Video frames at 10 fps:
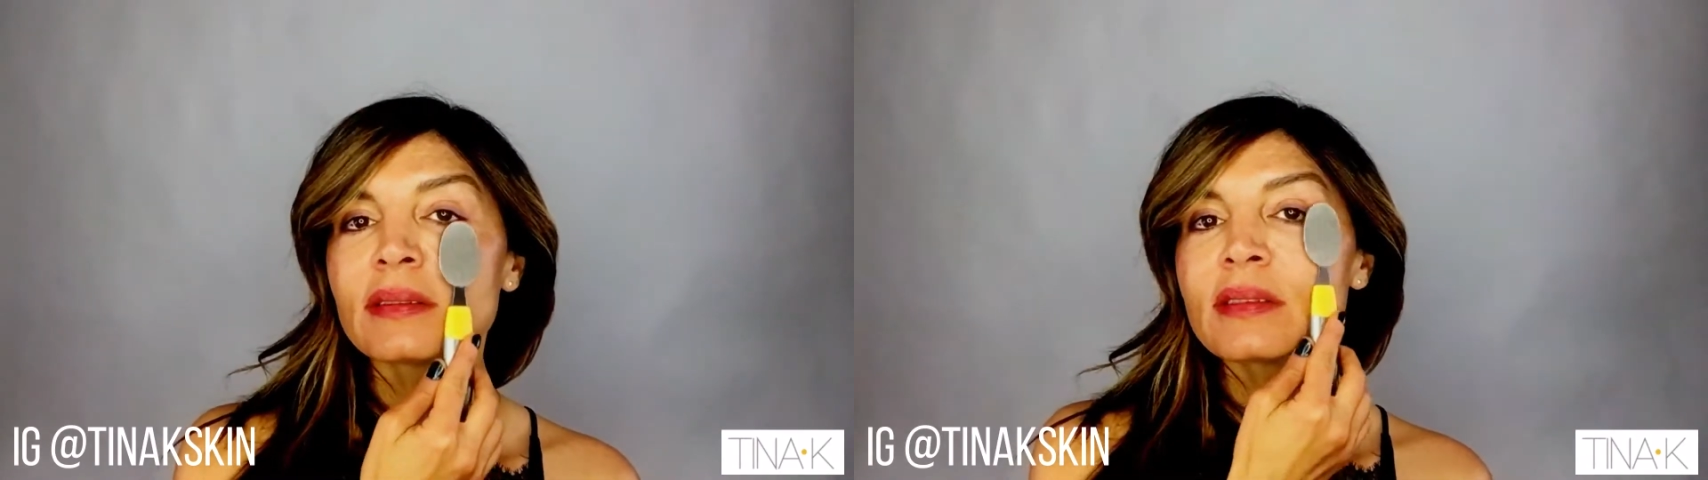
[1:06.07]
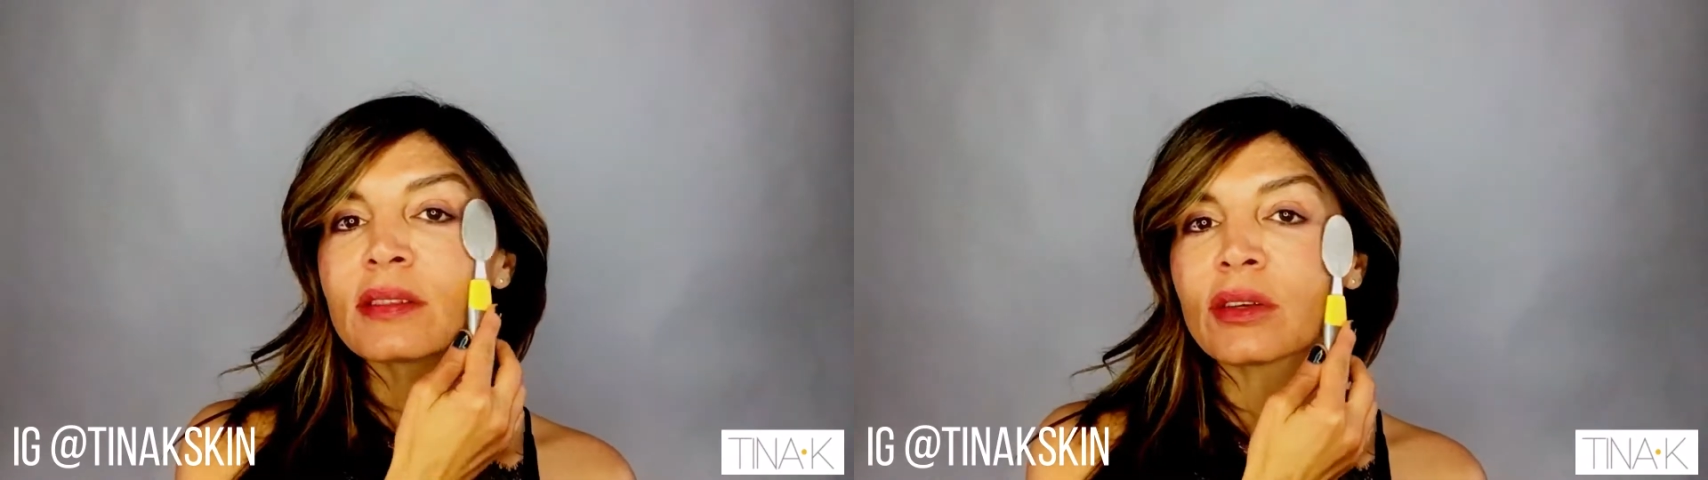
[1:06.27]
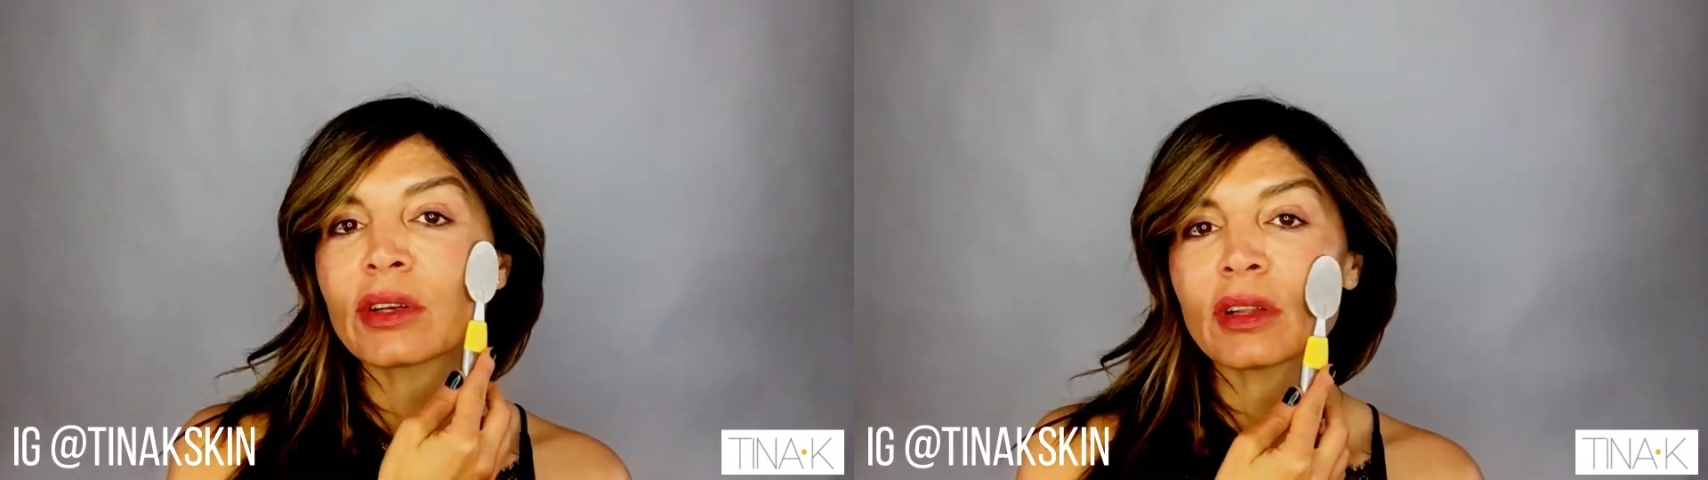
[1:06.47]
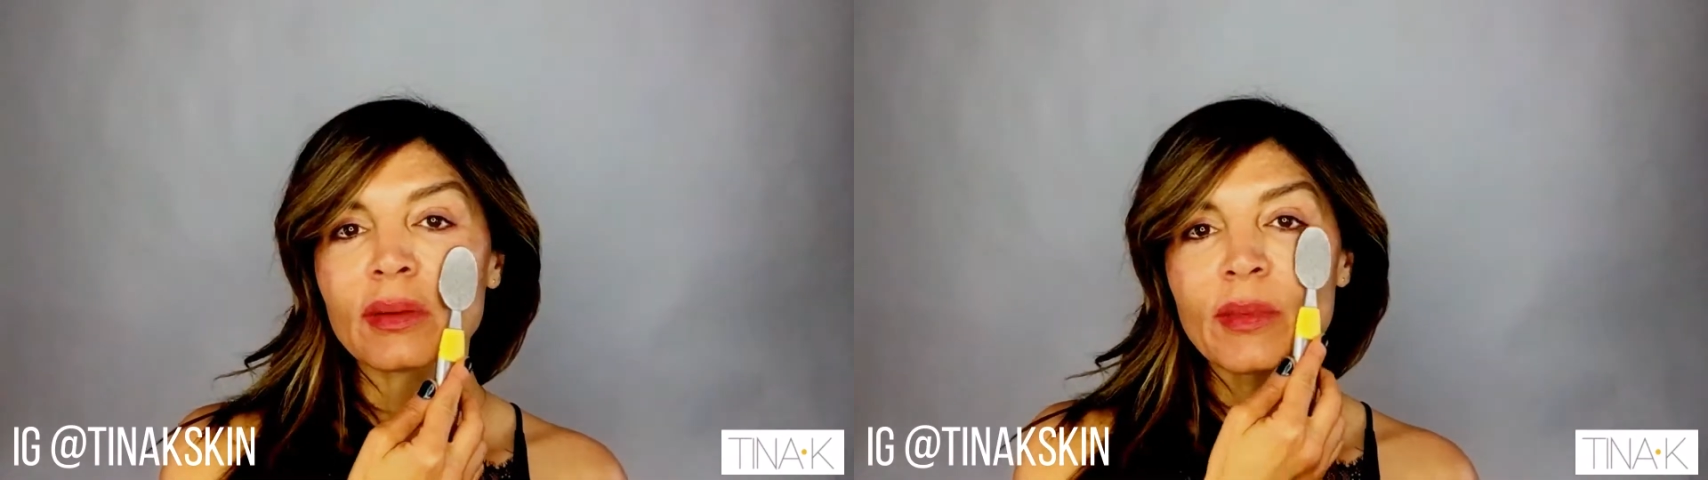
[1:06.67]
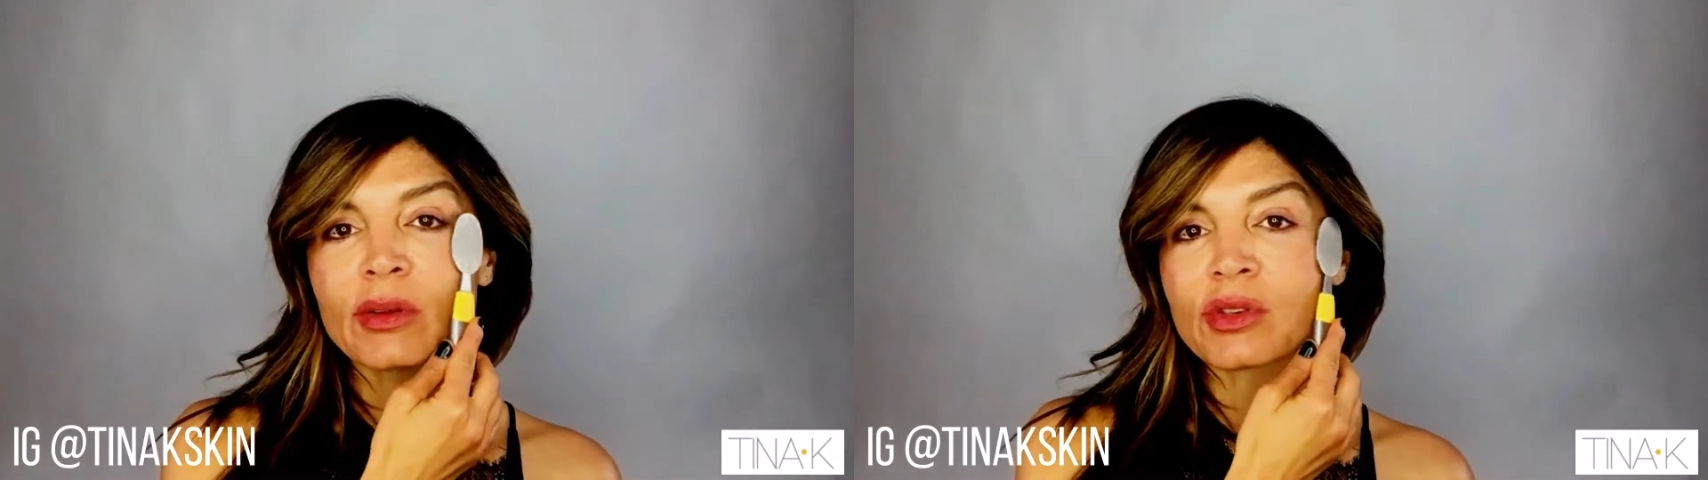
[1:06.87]
circular
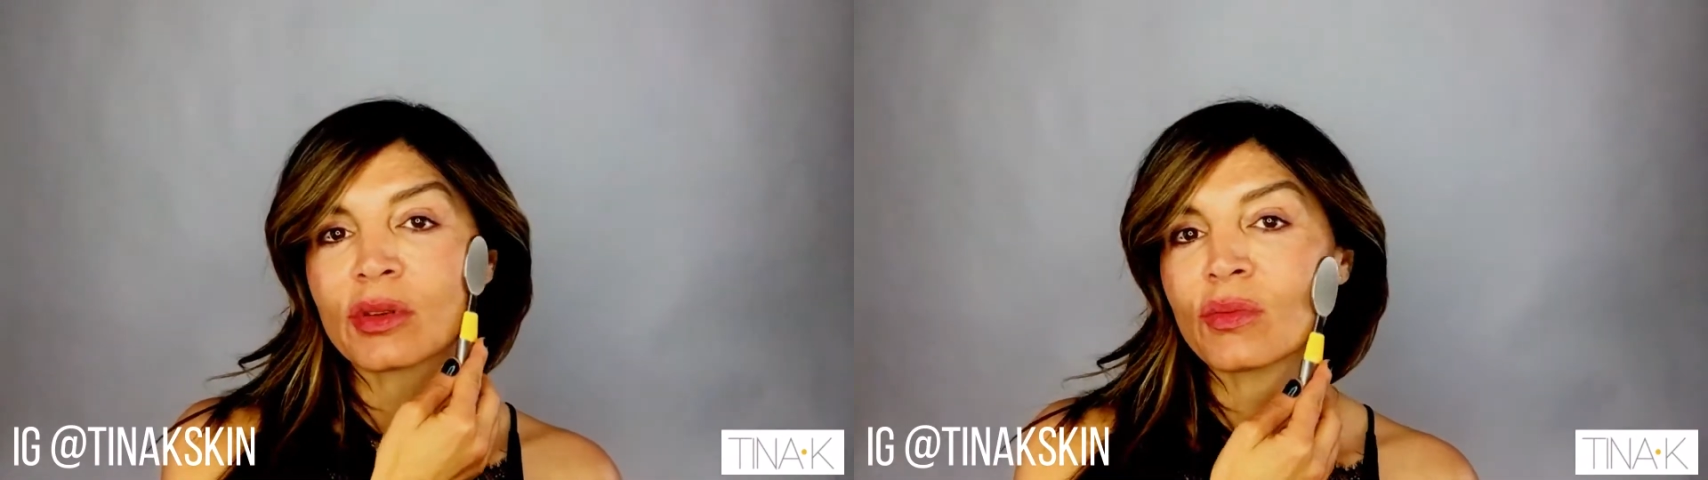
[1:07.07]
motion,